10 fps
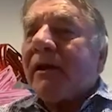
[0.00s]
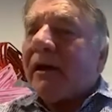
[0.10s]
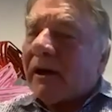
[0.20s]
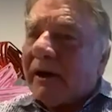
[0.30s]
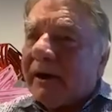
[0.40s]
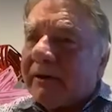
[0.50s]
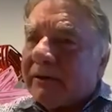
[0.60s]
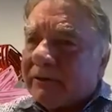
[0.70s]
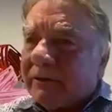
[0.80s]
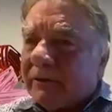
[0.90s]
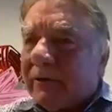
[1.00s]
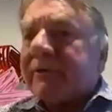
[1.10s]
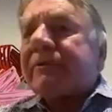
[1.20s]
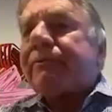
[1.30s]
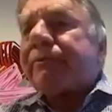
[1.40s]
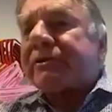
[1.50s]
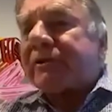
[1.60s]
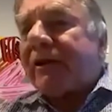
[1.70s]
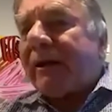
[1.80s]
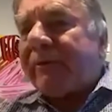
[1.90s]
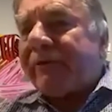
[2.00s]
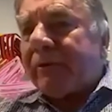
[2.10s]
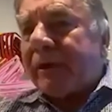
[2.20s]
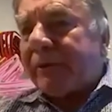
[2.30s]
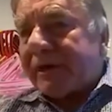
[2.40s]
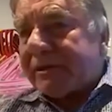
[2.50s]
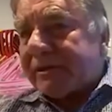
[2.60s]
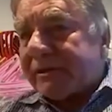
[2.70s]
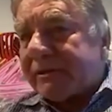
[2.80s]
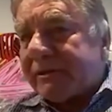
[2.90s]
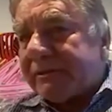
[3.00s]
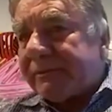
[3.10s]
I do not prescribe it for my patients.